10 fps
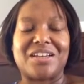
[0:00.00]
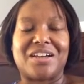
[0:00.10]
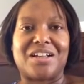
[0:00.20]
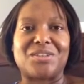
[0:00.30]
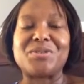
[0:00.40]

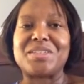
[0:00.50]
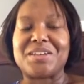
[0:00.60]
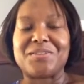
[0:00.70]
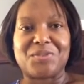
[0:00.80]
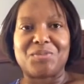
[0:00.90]
Losing
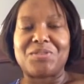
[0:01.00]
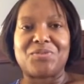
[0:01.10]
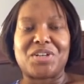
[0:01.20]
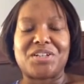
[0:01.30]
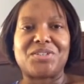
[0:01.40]
It For Me
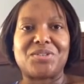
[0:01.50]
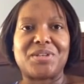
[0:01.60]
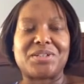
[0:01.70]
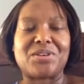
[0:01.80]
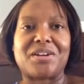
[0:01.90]
42
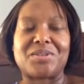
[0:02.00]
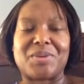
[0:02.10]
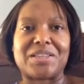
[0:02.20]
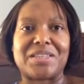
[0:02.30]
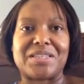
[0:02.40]
had talked
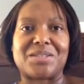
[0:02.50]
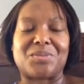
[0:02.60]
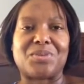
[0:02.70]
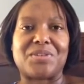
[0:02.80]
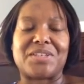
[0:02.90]
about this in a
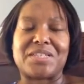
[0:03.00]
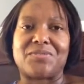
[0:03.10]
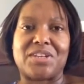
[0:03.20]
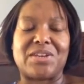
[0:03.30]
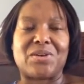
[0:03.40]
previous
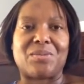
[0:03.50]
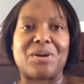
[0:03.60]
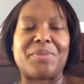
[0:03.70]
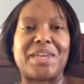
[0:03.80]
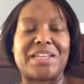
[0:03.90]
video,
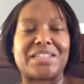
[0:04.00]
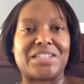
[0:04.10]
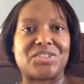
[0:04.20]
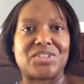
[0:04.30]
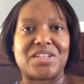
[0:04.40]
about paying
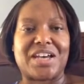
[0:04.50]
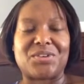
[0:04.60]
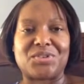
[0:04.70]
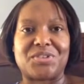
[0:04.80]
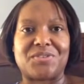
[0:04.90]
attention to
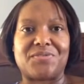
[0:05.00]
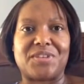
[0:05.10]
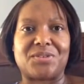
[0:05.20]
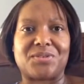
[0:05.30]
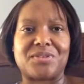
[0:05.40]
how she
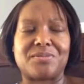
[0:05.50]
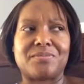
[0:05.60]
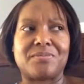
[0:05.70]
feels.